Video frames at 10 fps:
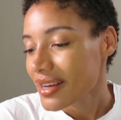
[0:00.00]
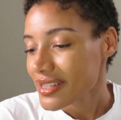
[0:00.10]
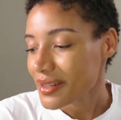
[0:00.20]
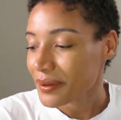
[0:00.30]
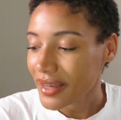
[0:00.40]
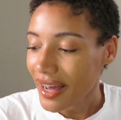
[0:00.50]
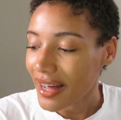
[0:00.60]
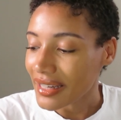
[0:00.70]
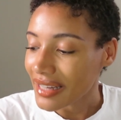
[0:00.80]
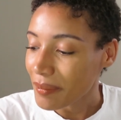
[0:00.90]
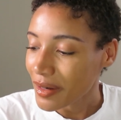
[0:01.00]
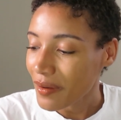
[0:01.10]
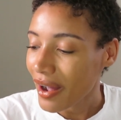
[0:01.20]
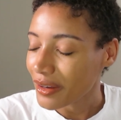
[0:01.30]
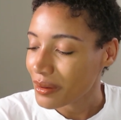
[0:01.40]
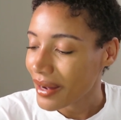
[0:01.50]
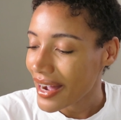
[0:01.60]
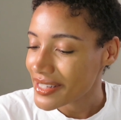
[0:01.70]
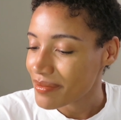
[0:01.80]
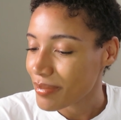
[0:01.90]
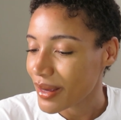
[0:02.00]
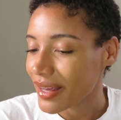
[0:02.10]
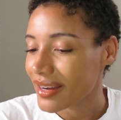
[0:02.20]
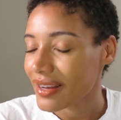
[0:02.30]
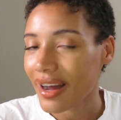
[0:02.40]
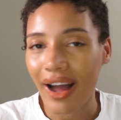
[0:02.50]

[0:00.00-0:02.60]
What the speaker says: So yeah, let me know how you guys have been,